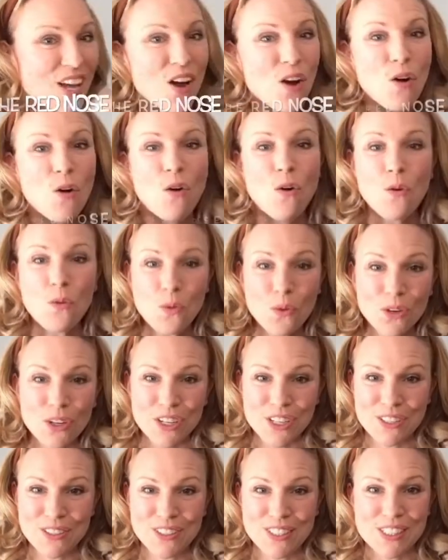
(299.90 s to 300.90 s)
Or
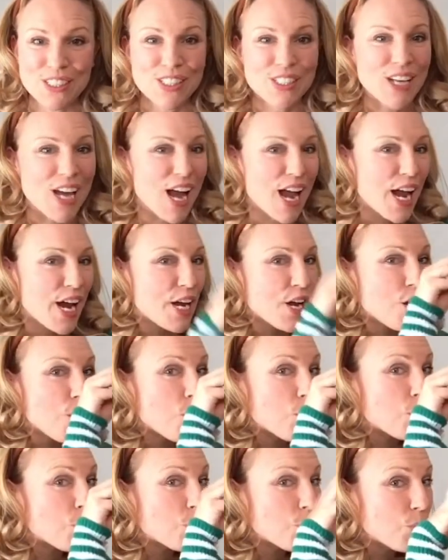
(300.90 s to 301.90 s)
you can sign
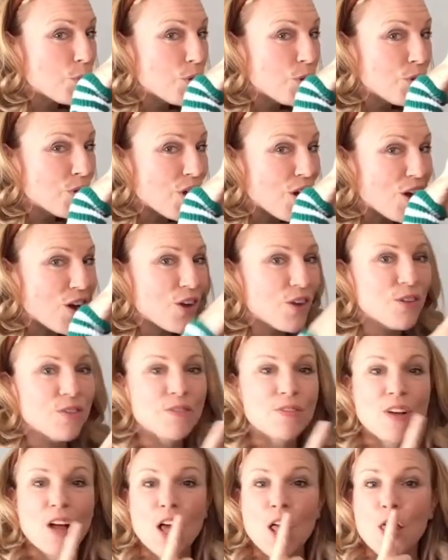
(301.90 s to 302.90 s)
Rudolph
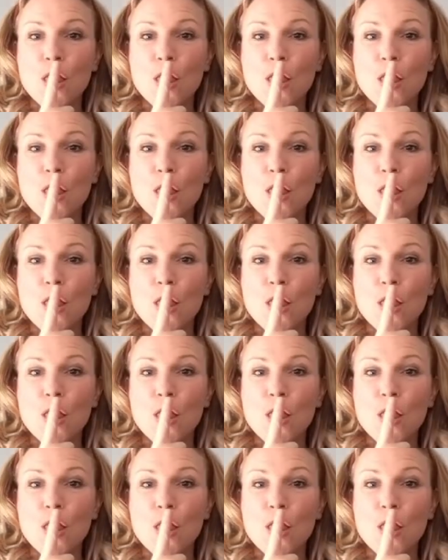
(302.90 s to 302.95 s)
the